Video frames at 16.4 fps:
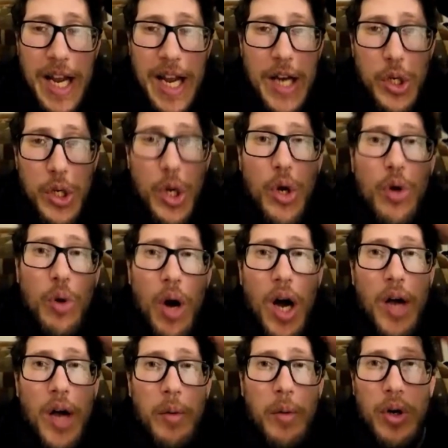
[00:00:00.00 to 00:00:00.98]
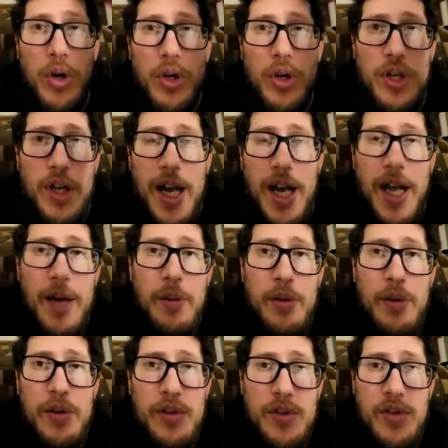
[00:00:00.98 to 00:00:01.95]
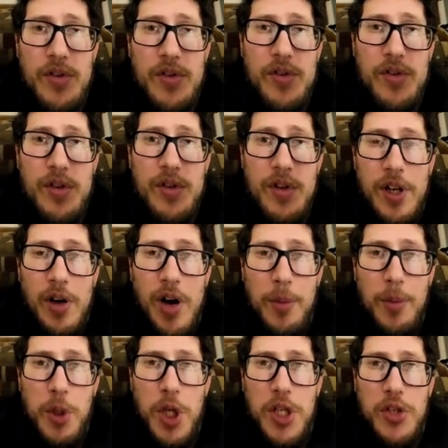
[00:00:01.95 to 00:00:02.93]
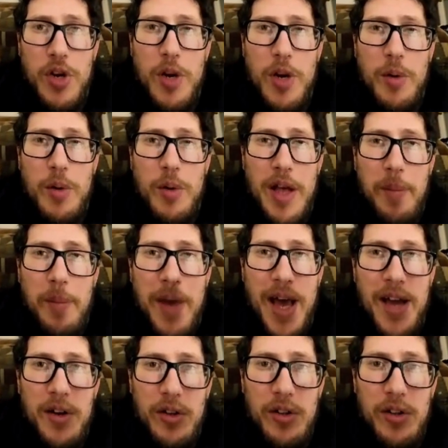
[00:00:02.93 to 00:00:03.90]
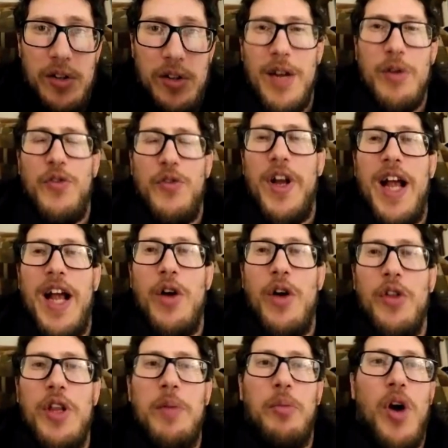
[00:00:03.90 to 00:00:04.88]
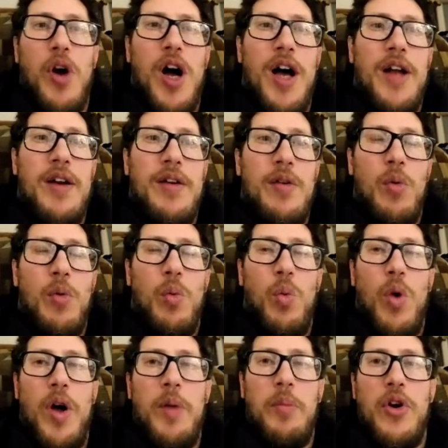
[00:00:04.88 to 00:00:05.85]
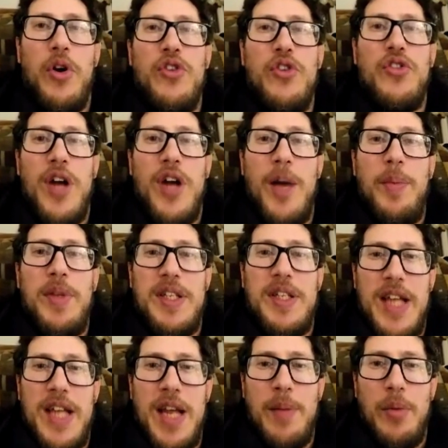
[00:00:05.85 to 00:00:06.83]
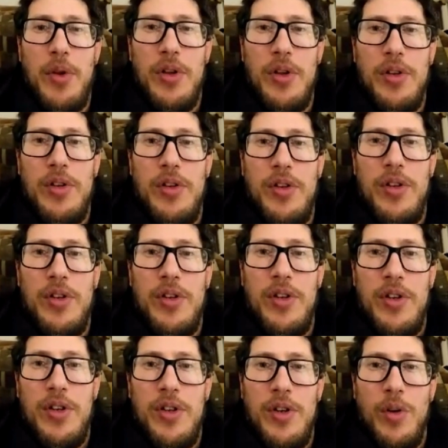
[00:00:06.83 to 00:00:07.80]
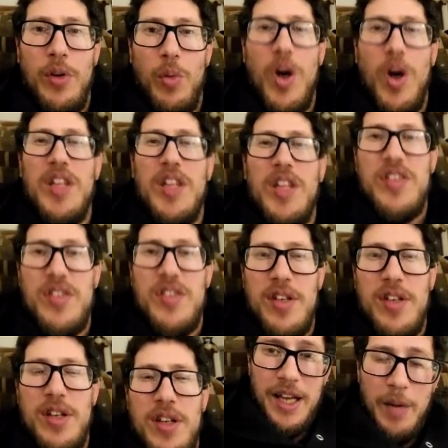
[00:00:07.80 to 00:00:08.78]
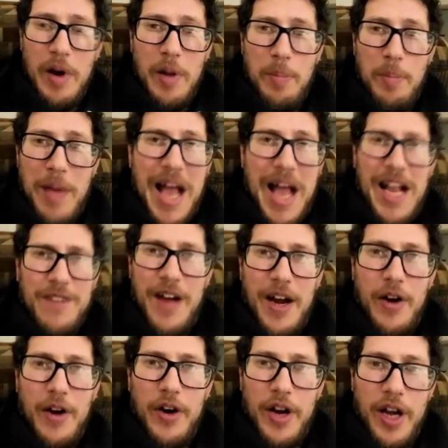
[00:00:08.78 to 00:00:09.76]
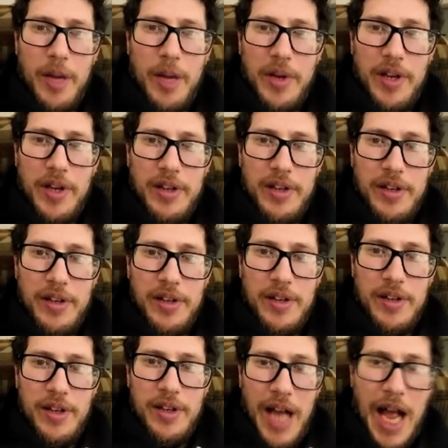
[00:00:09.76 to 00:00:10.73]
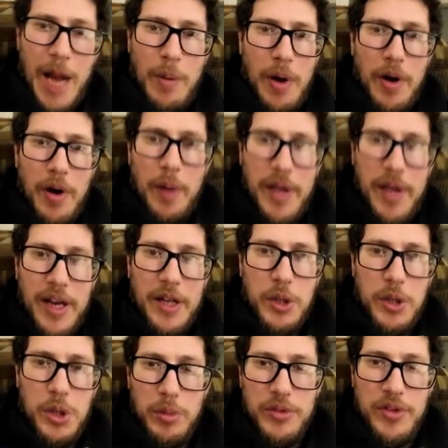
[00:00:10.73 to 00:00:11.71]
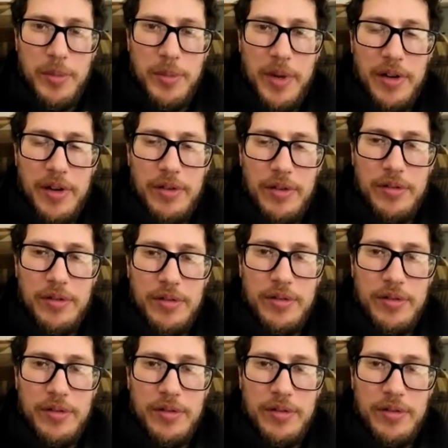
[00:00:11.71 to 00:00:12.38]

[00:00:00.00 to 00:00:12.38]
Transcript: day 2 onward, I was, up Shit's Creek without a paddle. It was funny. I only brought one person up at the table once. It wound up backfiring on me. I wound up getting in trouble somehow.